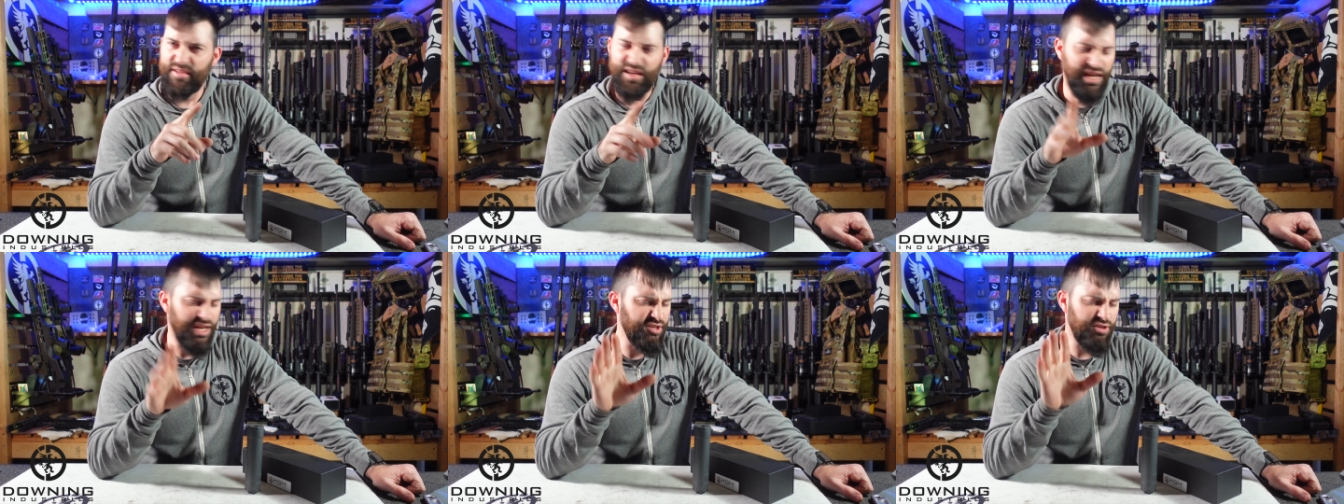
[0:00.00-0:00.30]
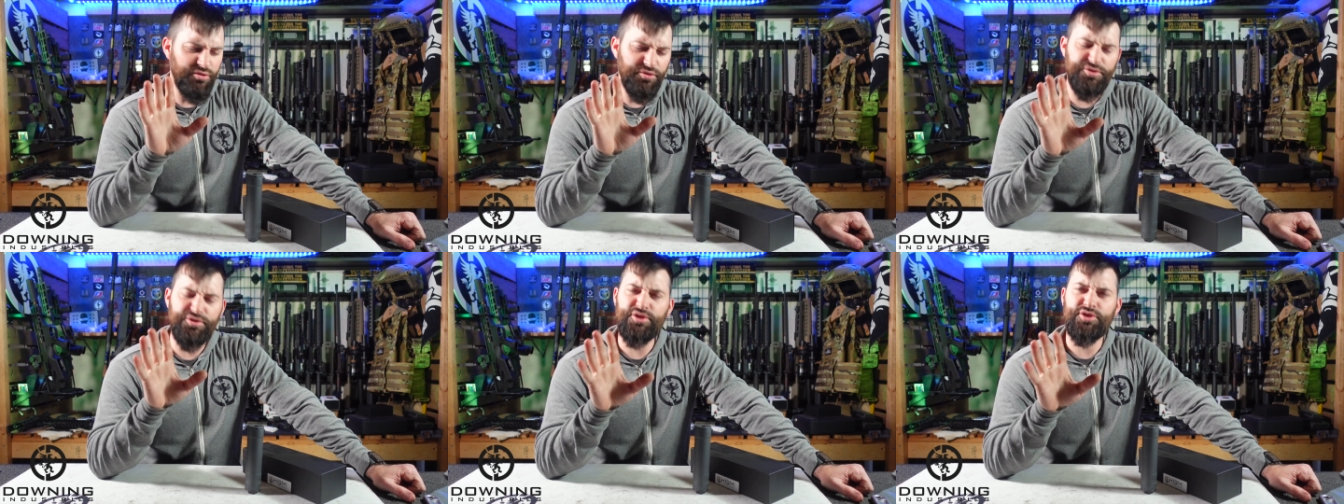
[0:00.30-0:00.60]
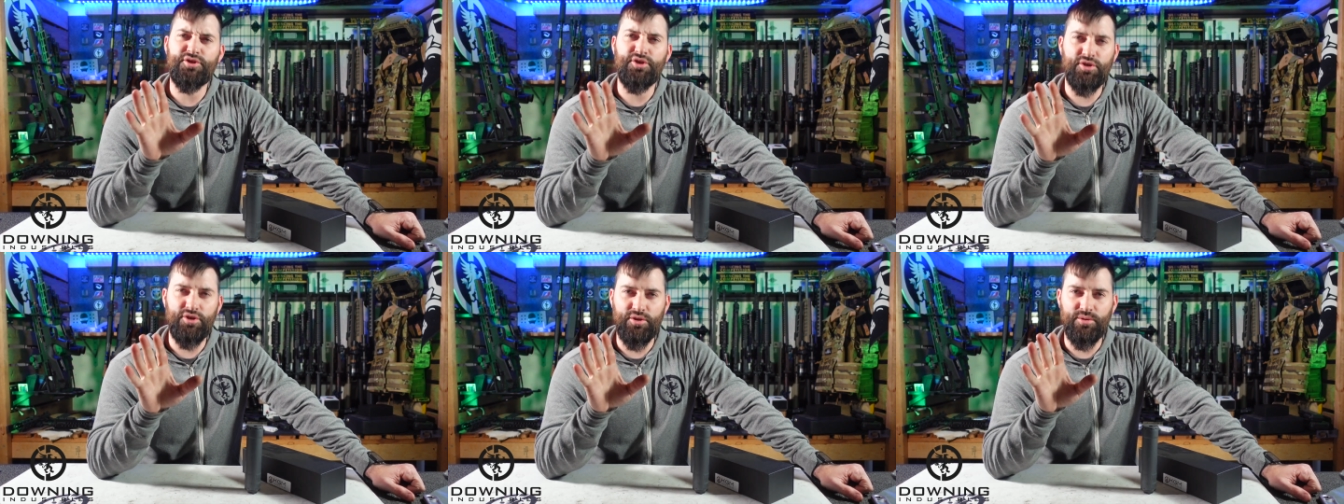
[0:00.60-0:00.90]
I know there's a
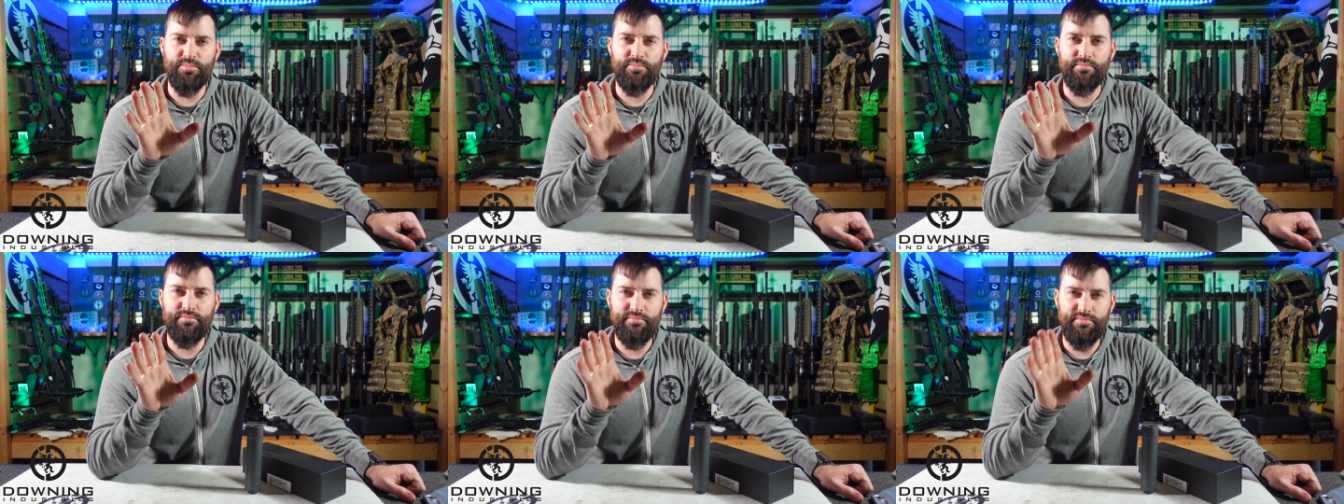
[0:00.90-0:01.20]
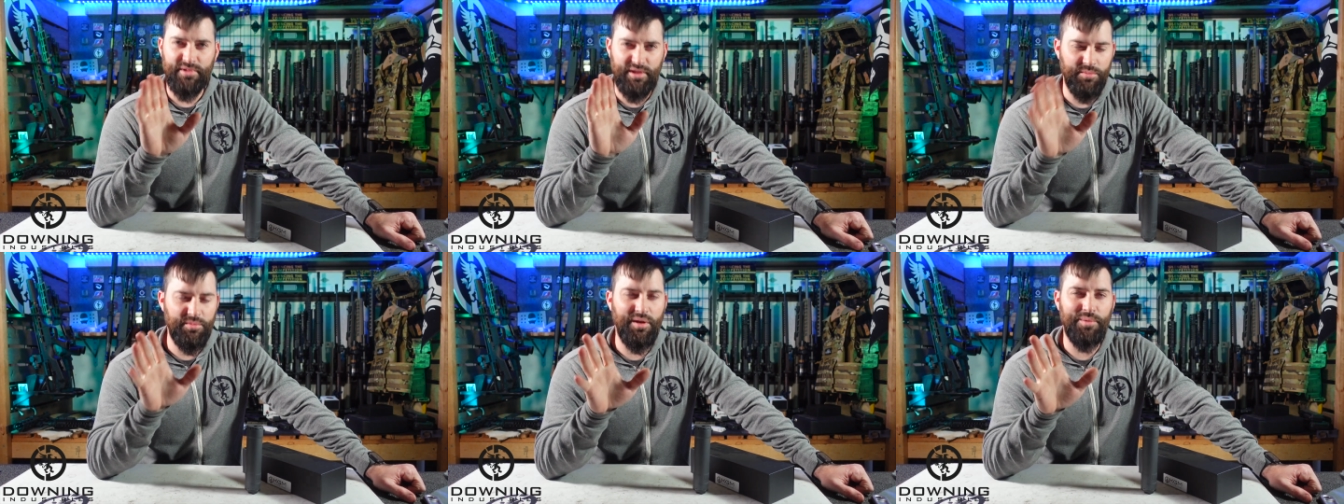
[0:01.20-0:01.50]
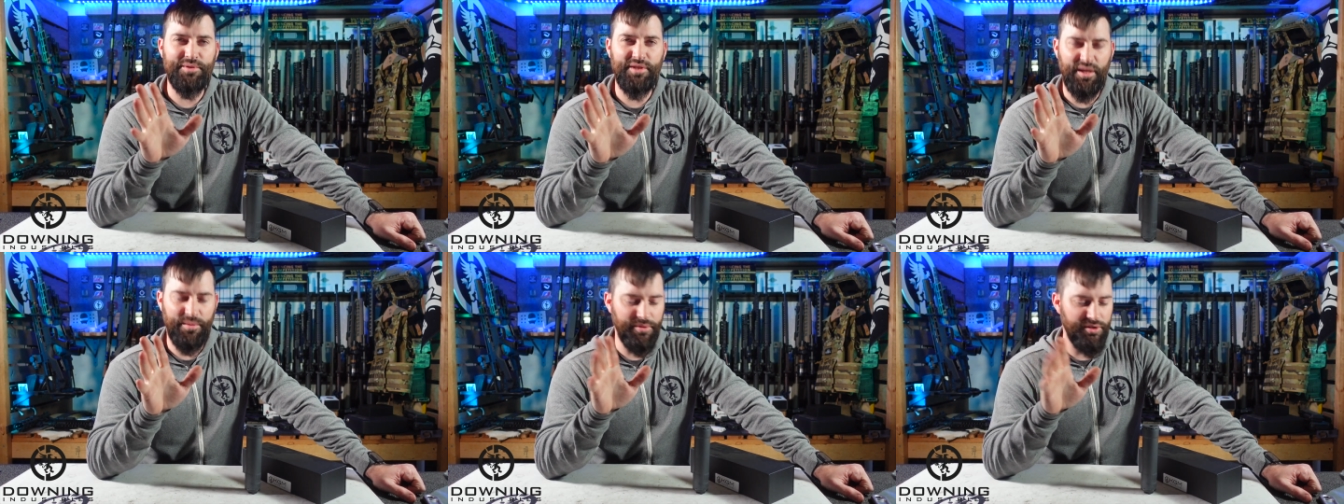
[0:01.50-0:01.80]
term.
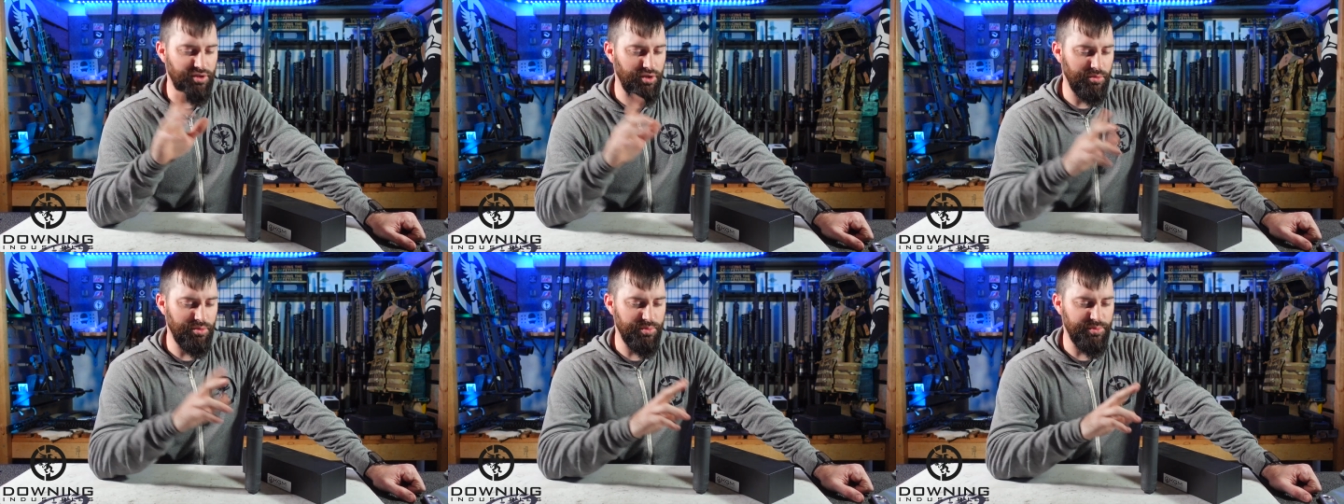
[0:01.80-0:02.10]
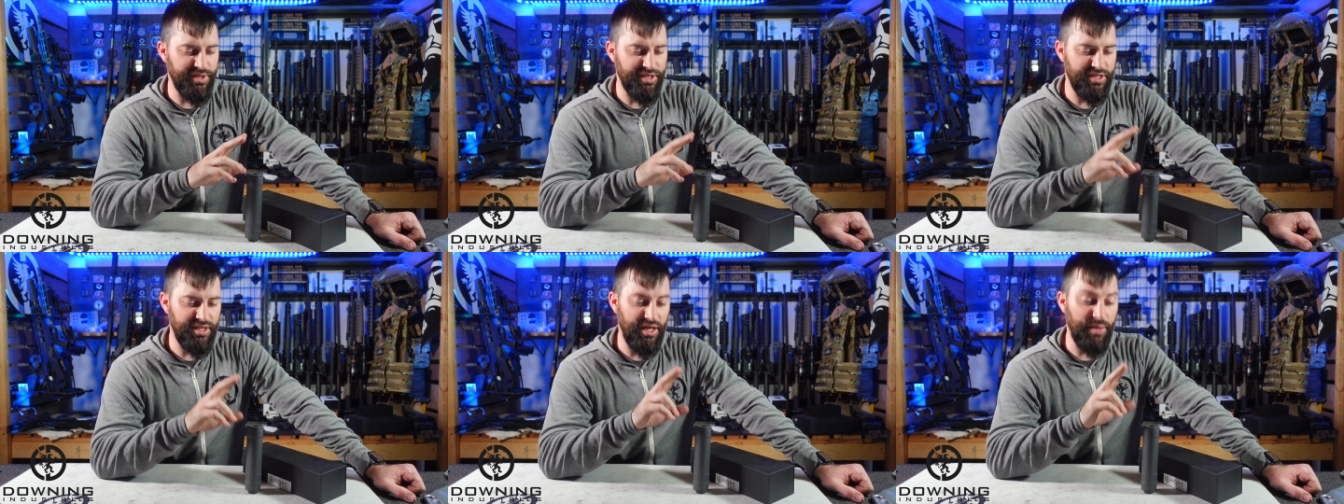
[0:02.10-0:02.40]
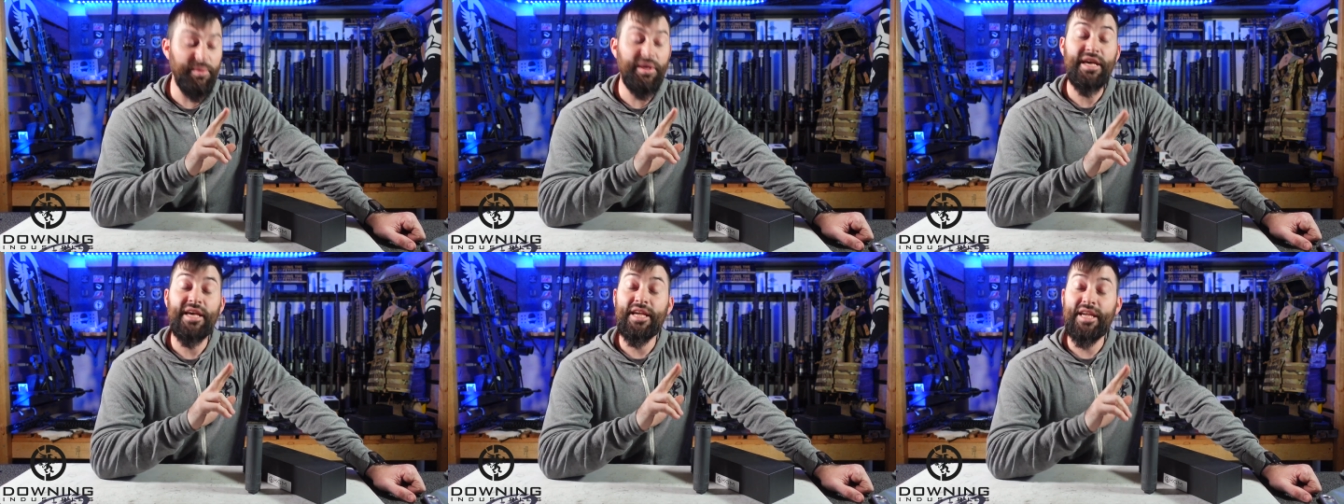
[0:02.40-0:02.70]
Sometimes I get my terms mixed up.